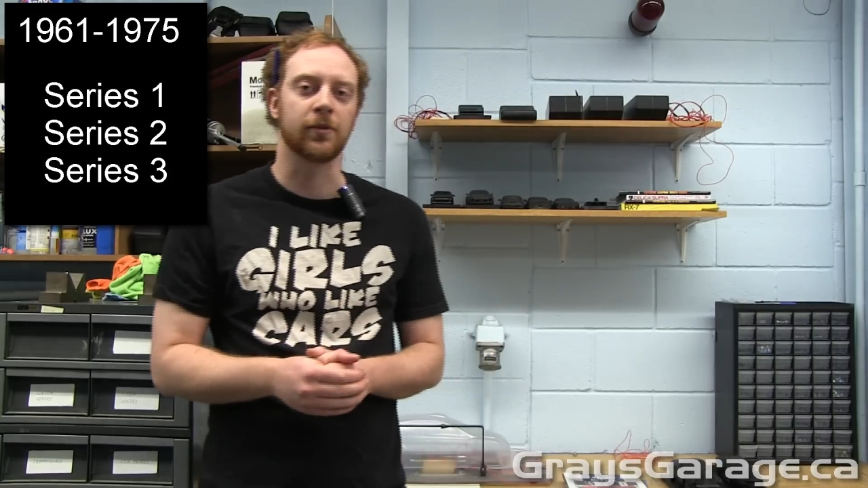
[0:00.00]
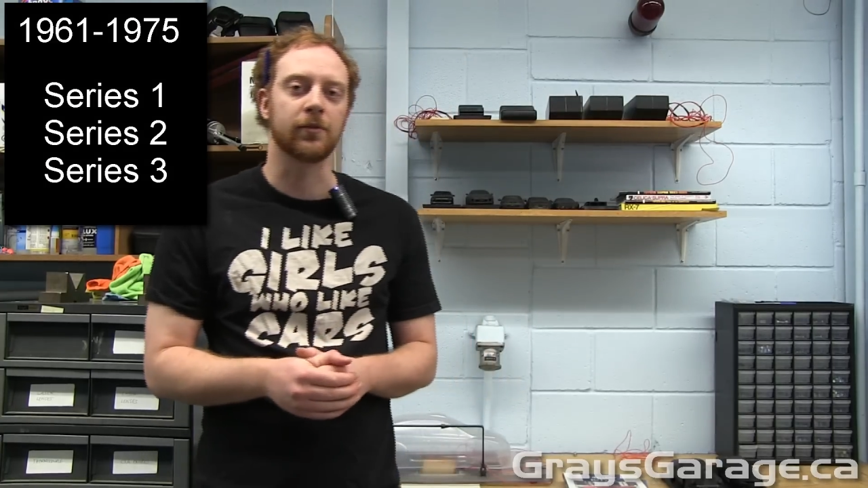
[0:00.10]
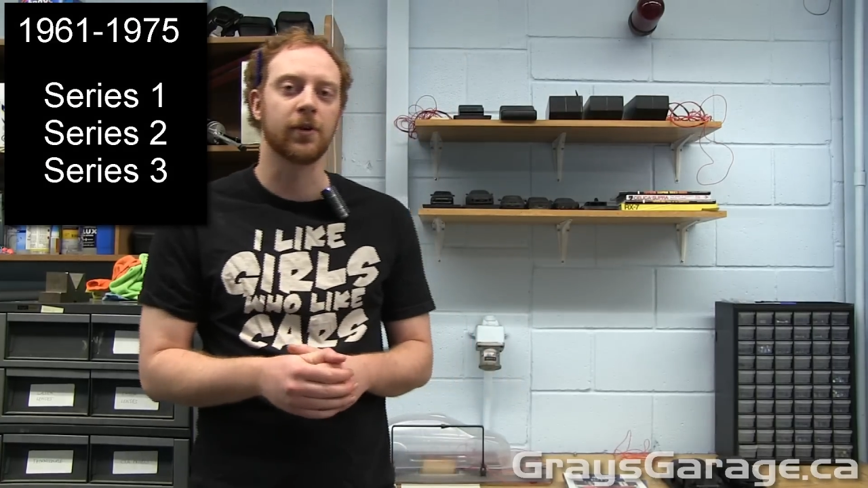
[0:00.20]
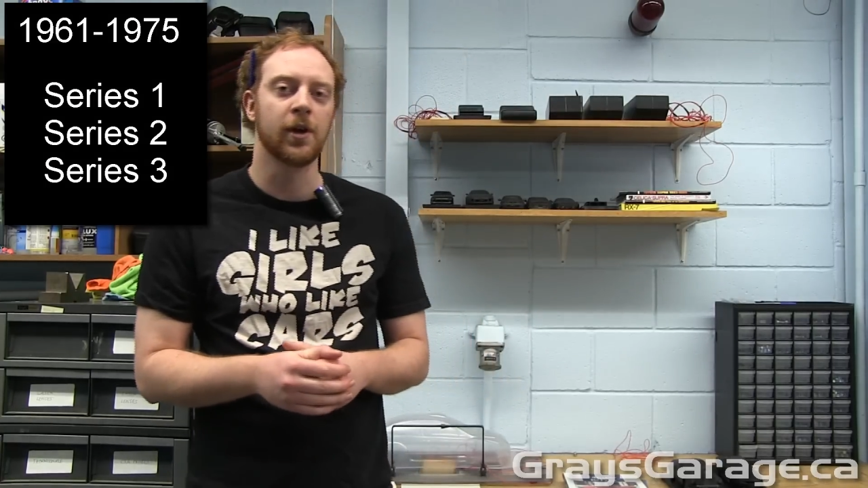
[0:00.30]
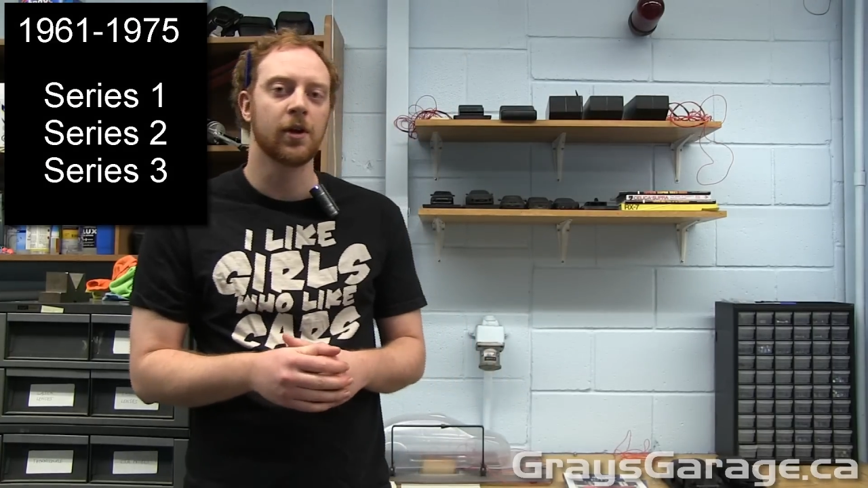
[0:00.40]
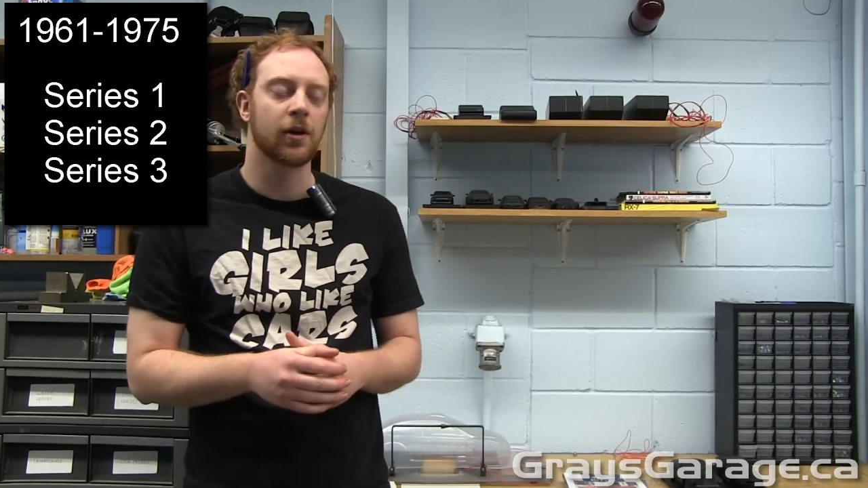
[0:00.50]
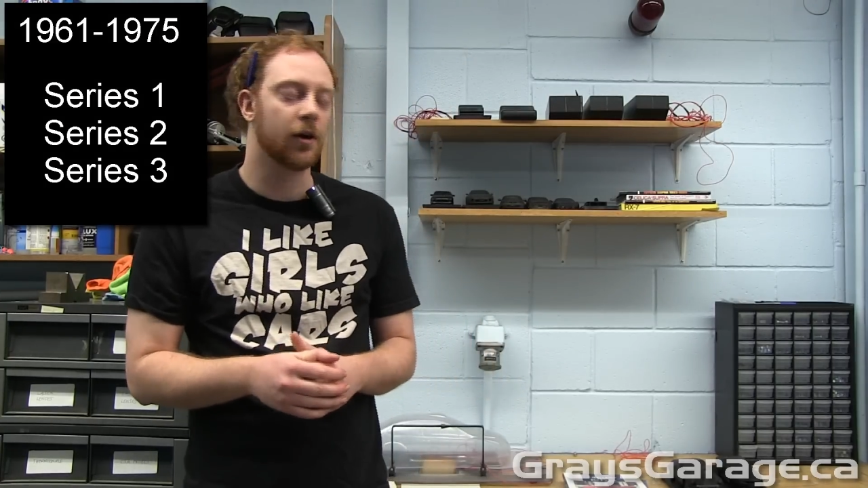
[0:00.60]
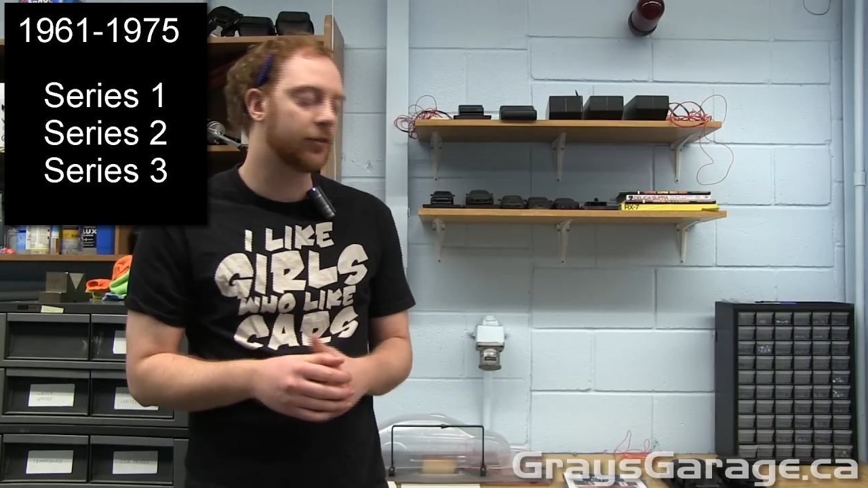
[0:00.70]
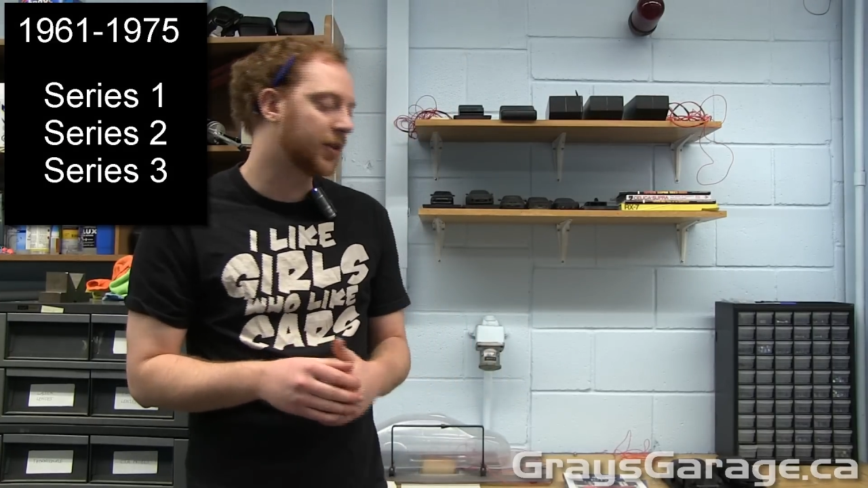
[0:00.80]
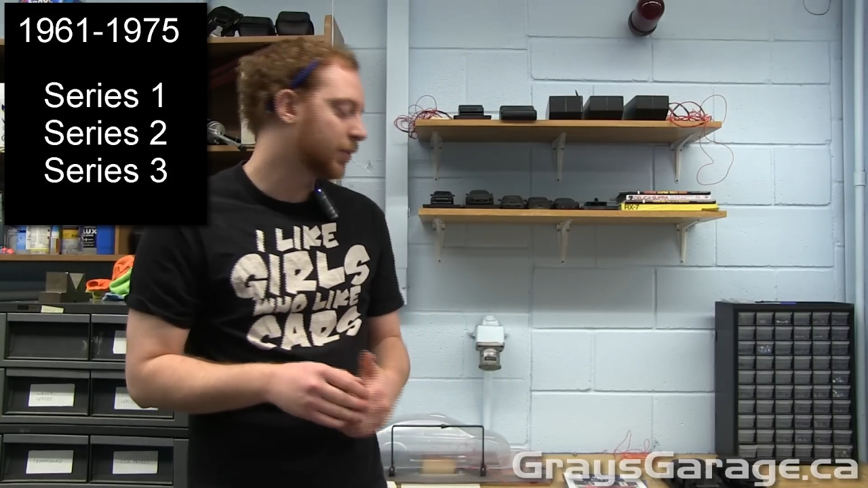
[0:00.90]
of
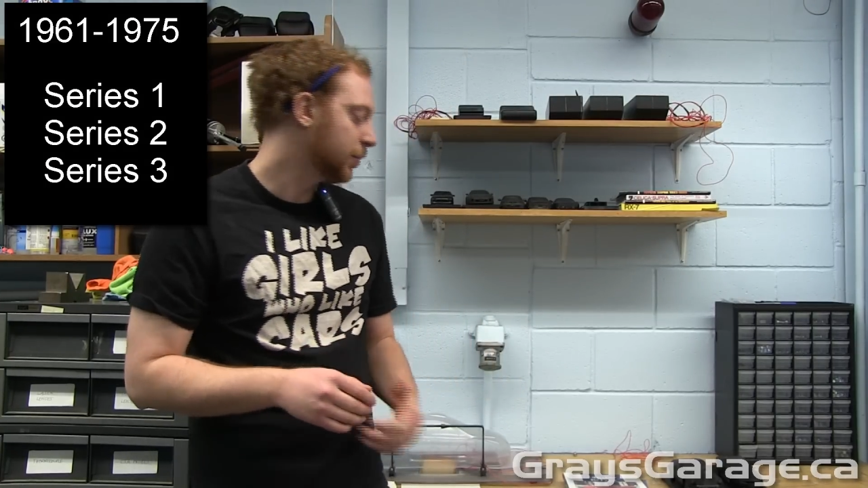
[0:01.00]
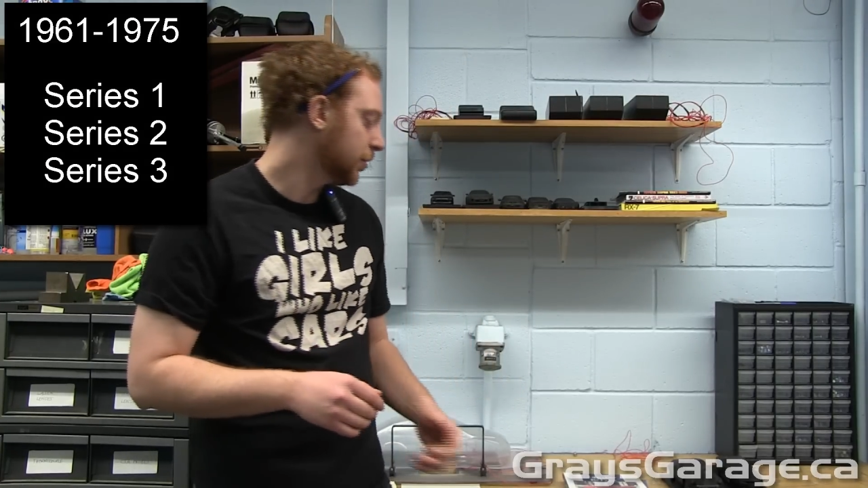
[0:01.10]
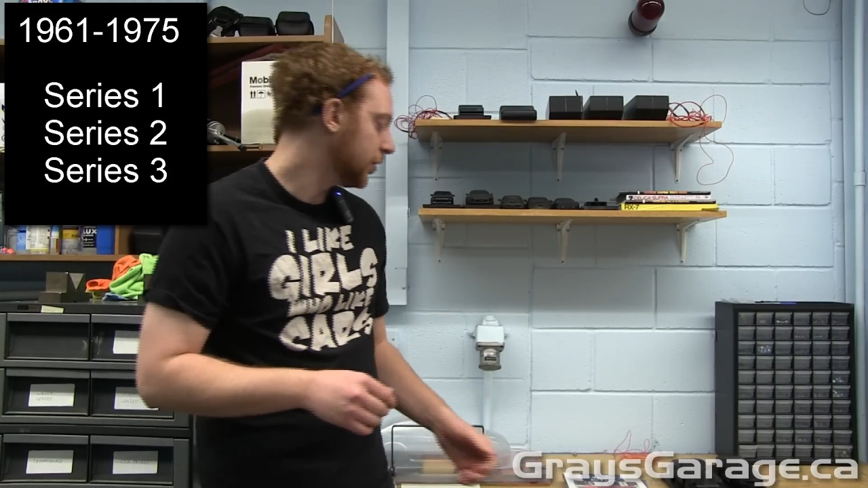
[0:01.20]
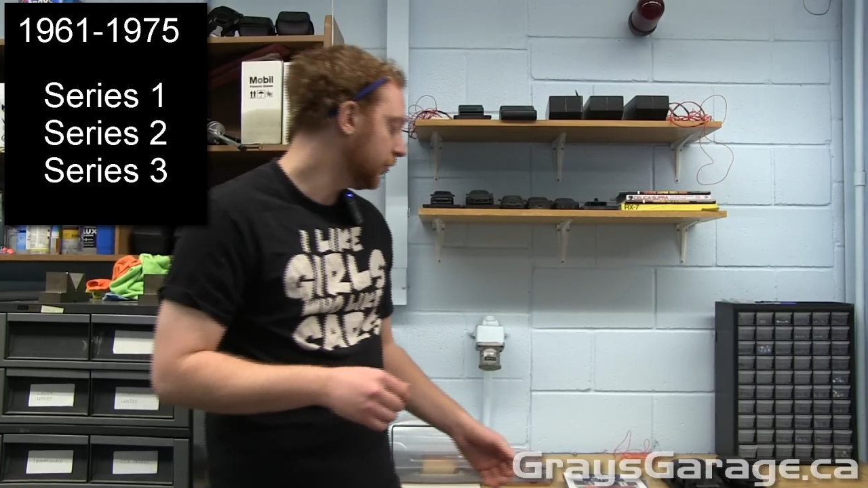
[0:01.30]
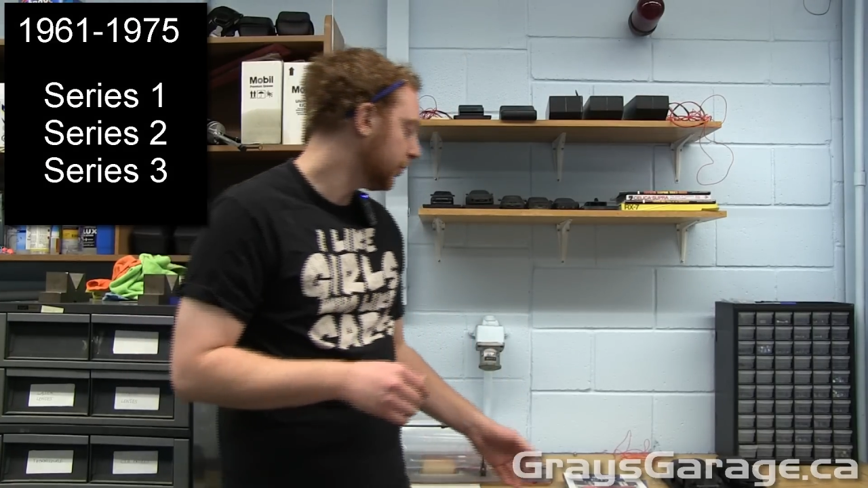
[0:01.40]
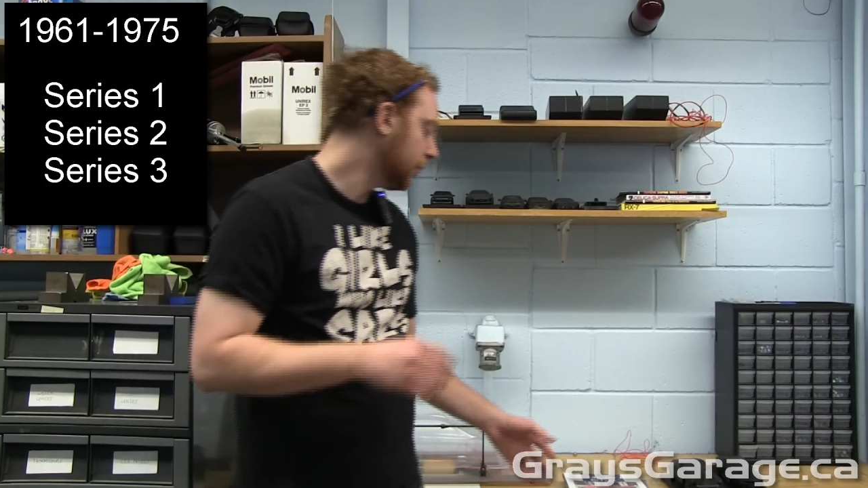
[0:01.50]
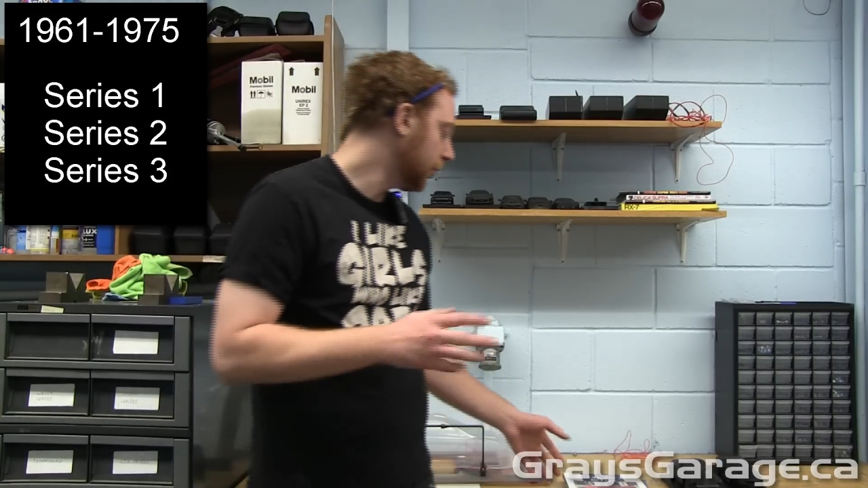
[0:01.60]
cars that were produced.